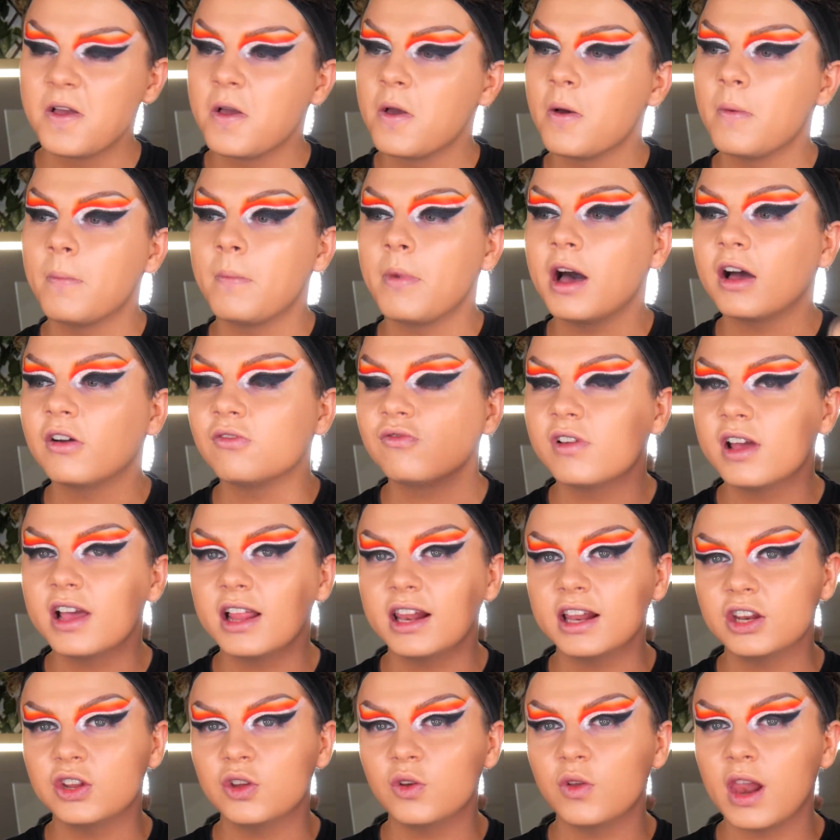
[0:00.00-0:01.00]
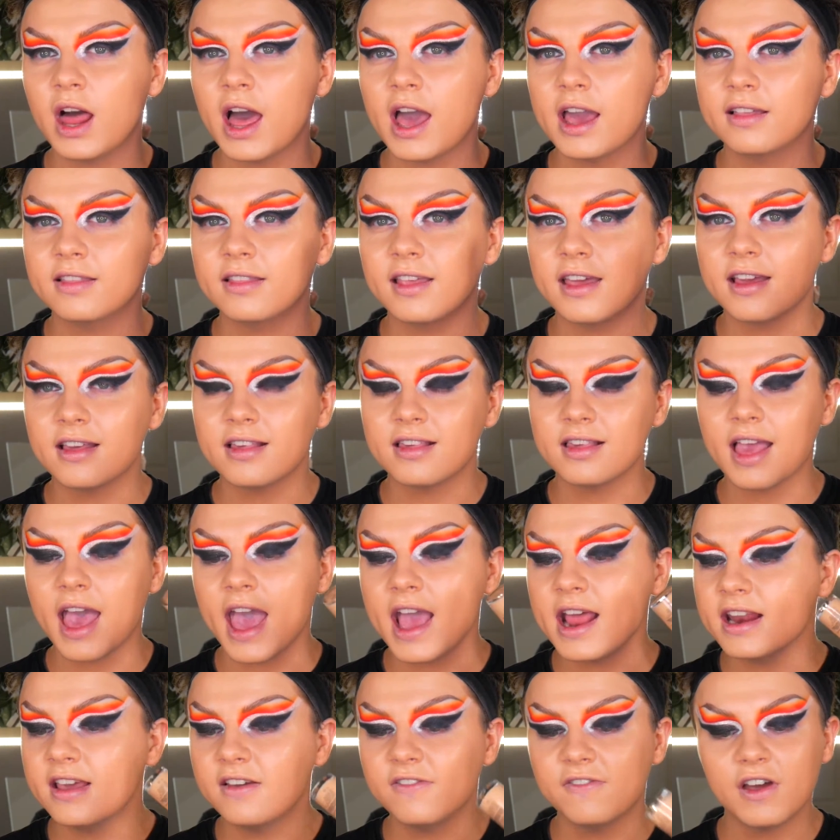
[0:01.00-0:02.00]
But I really do like this.
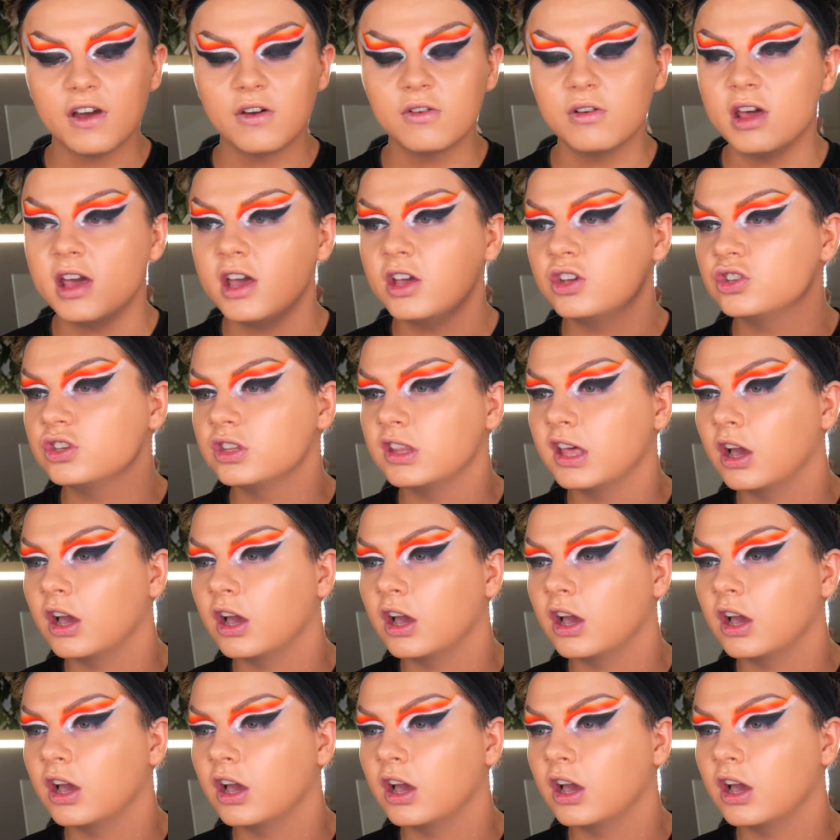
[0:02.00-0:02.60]
Any foundation